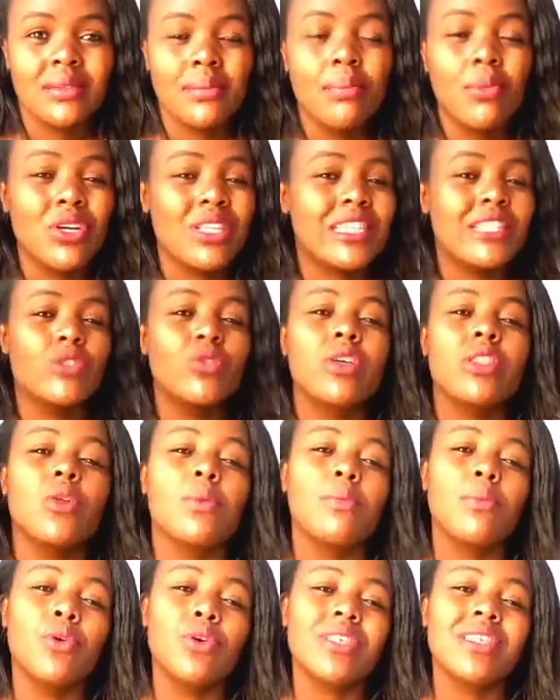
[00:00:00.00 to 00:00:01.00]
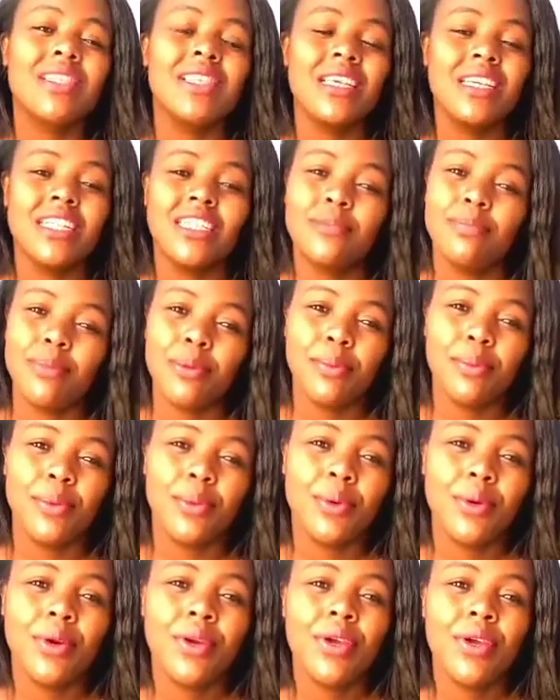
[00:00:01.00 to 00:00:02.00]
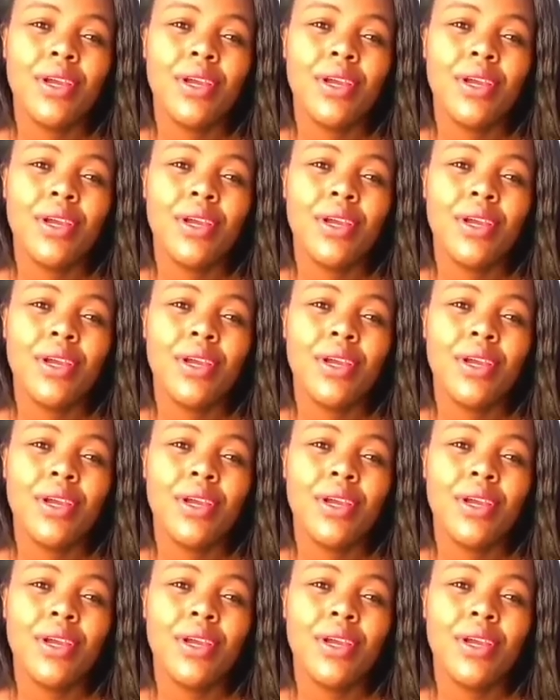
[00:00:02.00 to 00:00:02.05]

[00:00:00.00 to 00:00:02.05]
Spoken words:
These are the most hit people.